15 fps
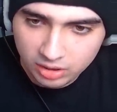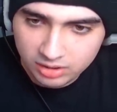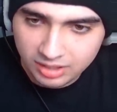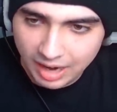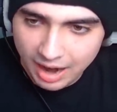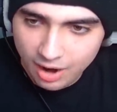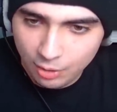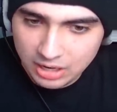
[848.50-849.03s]

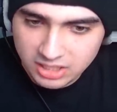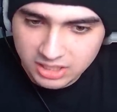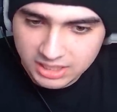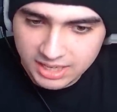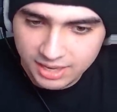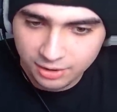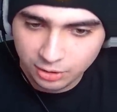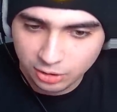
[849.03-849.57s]
Tao has
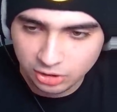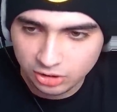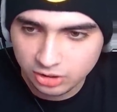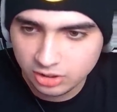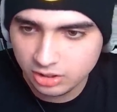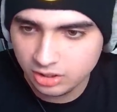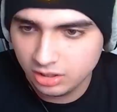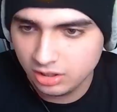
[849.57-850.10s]
killed?
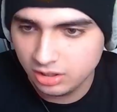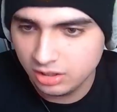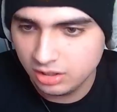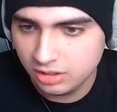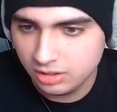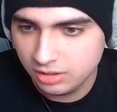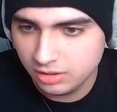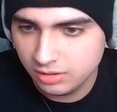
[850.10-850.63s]

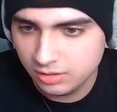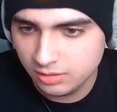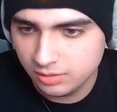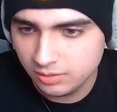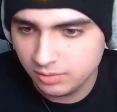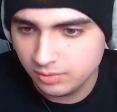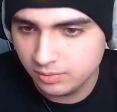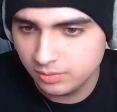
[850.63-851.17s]

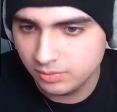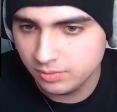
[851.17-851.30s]
Proceed.